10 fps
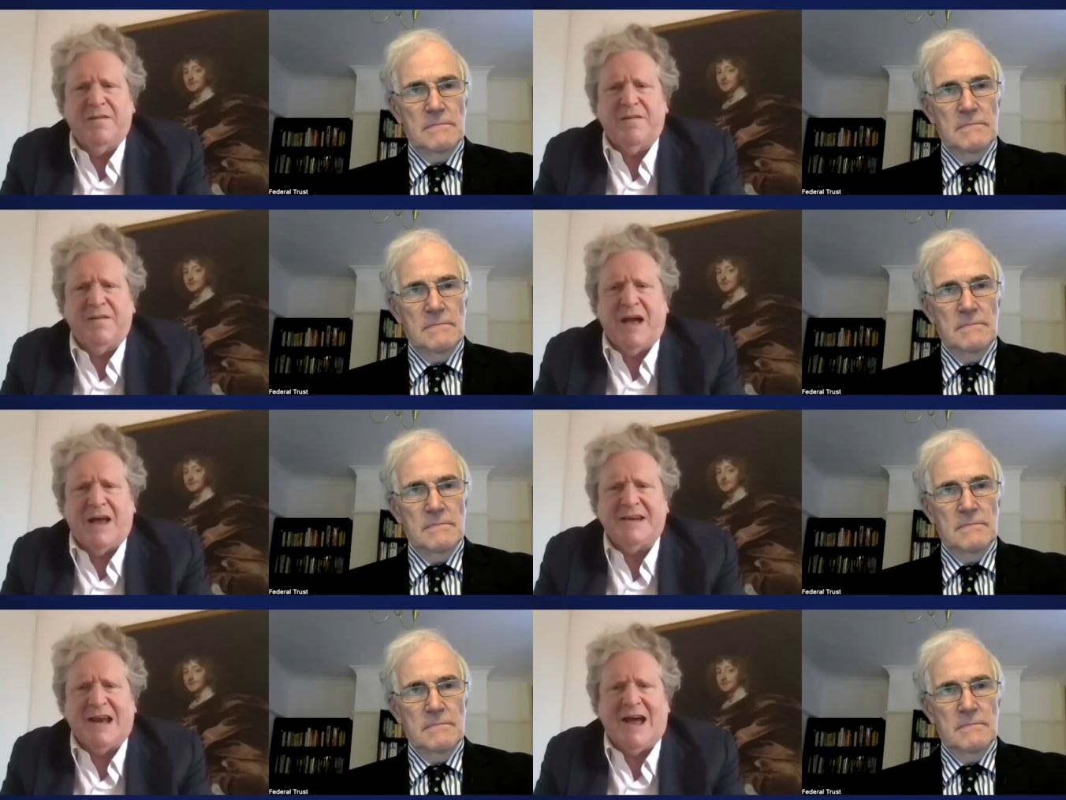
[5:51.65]
Speaker 1: the
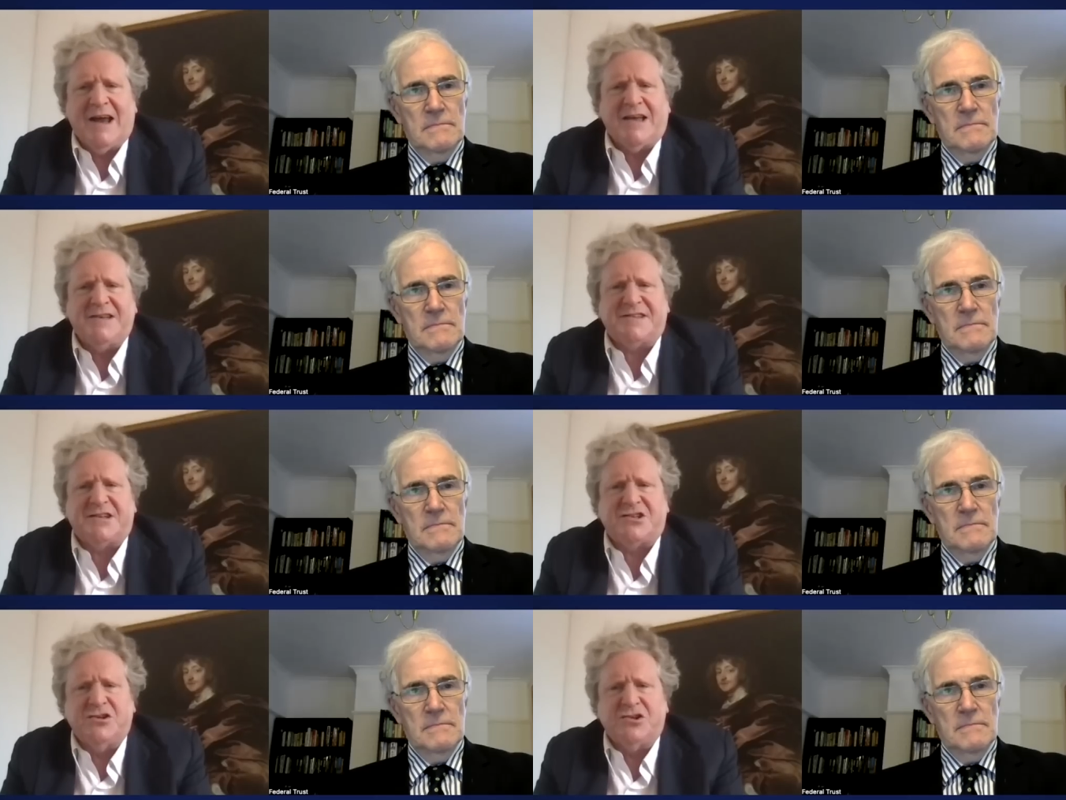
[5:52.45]
underlying
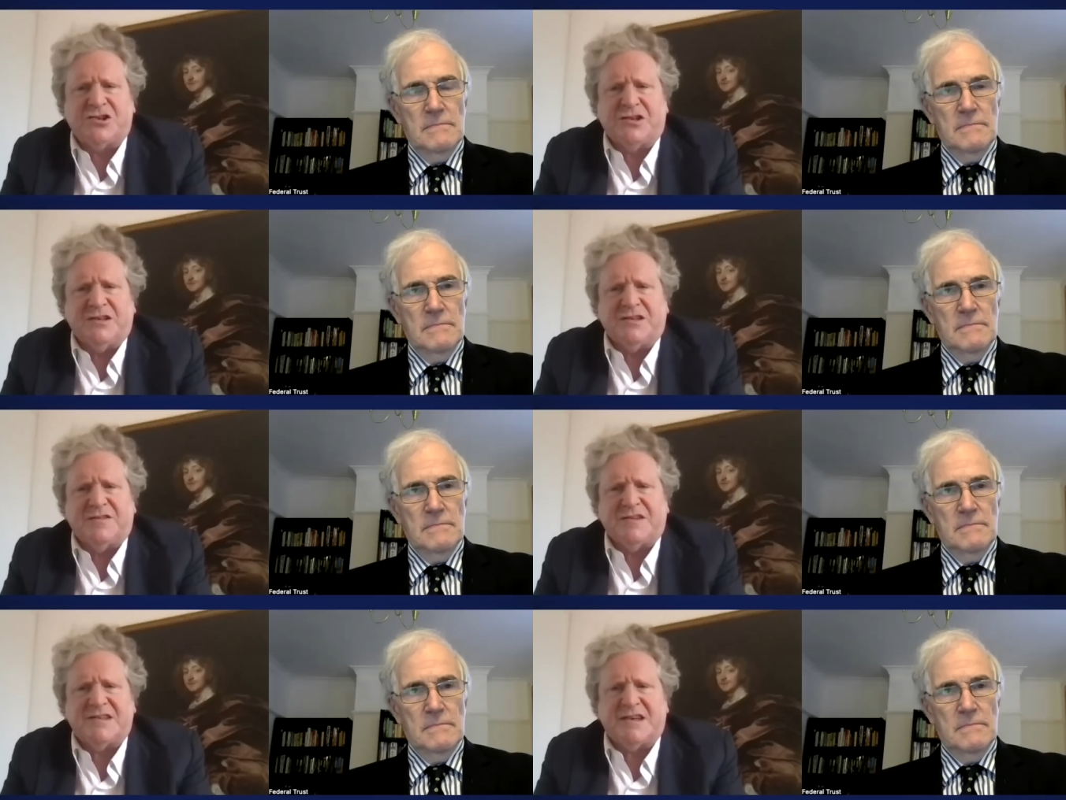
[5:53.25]
institutions
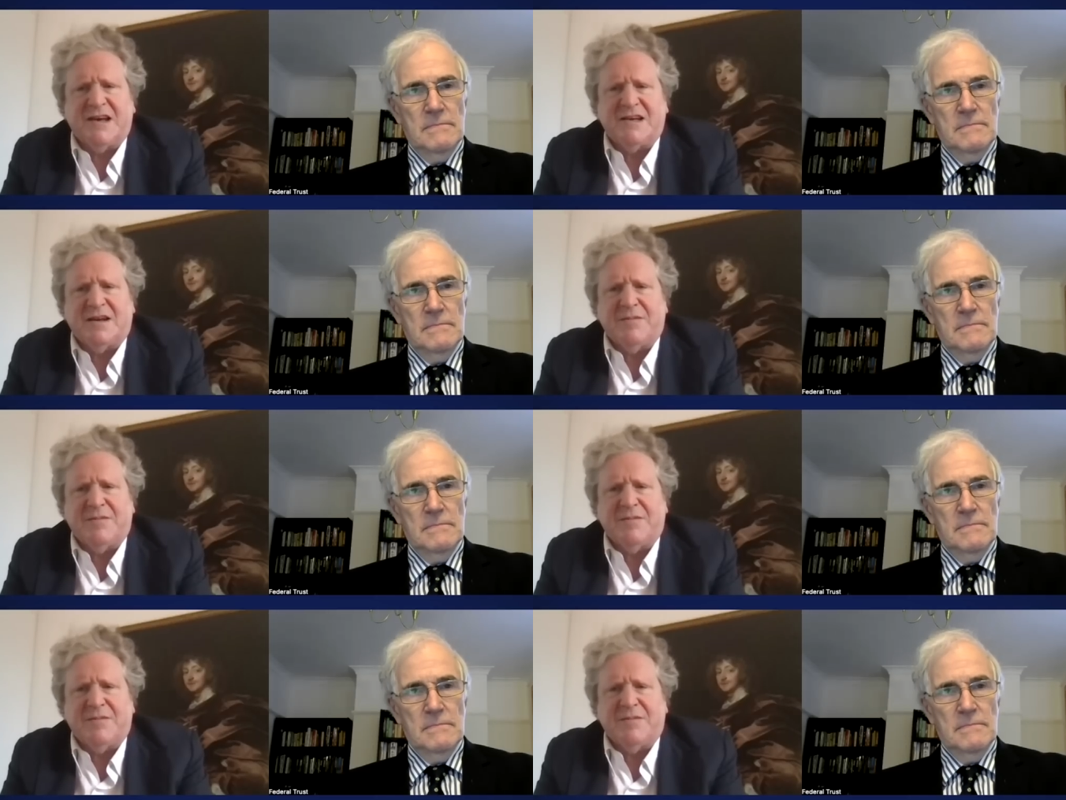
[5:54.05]
of the state.